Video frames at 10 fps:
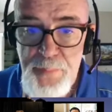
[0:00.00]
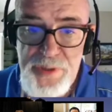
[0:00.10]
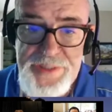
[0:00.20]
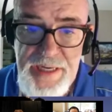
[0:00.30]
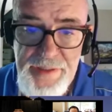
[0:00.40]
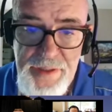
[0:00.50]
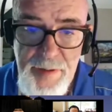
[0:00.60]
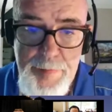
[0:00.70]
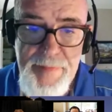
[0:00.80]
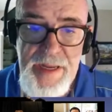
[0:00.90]
Boy Scout
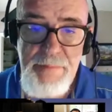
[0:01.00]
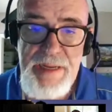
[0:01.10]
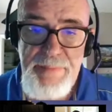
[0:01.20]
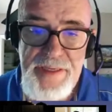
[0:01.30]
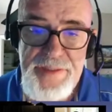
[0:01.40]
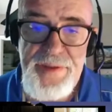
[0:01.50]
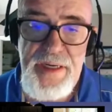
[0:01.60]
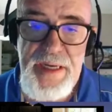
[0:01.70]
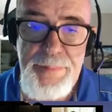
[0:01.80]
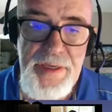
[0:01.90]
leader, and maybe he's going
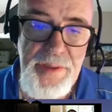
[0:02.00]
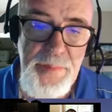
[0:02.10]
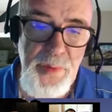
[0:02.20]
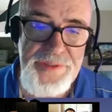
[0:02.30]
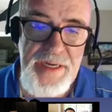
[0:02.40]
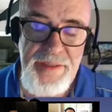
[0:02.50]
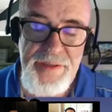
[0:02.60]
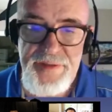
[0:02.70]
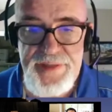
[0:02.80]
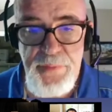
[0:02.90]
to help another Boy Scout
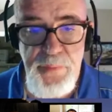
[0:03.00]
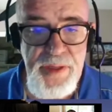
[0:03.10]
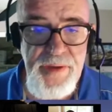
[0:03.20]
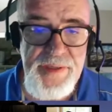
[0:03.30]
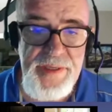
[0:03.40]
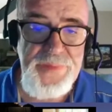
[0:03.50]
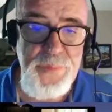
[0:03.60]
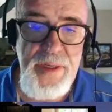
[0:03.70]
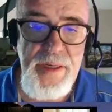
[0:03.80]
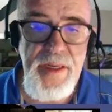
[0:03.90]
leader say, well, guess
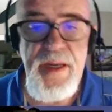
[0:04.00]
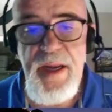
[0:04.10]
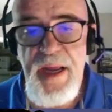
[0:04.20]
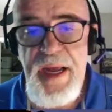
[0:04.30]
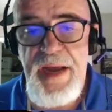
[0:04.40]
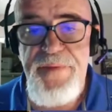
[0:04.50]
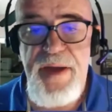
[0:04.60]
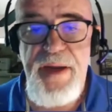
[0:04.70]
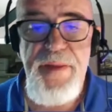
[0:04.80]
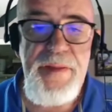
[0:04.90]
what? I
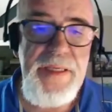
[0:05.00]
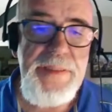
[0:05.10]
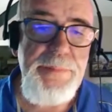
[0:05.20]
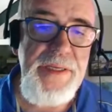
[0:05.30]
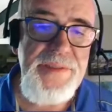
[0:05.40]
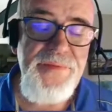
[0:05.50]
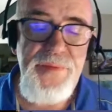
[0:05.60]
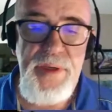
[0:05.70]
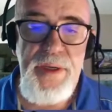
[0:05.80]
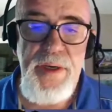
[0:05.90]
find that this place,
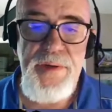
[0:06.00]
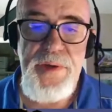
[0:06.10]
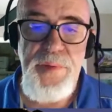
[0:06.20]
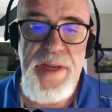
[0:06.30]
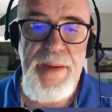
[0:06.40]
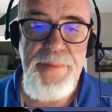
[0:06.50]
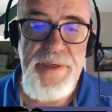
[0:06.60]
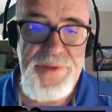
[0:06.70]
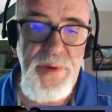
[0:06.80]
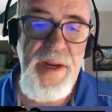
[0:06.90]
go
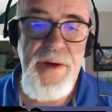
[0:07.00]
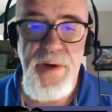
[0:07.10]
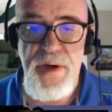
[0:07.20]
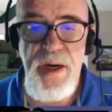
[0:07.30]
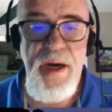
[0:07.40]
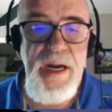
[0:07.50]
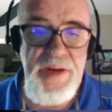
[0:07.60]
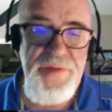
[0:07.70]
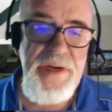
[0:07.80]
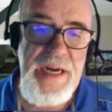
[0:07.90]
camping is great. Or
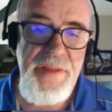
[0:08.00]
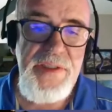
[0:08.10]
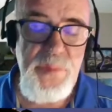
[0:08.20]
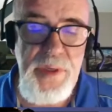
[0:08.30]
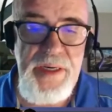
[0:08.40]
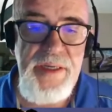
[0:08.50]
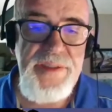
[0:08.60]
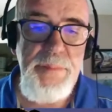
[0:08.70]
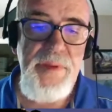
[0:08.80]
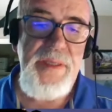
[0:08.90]
if you're down this way,
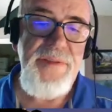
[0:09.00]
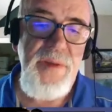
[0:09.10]
here's some things.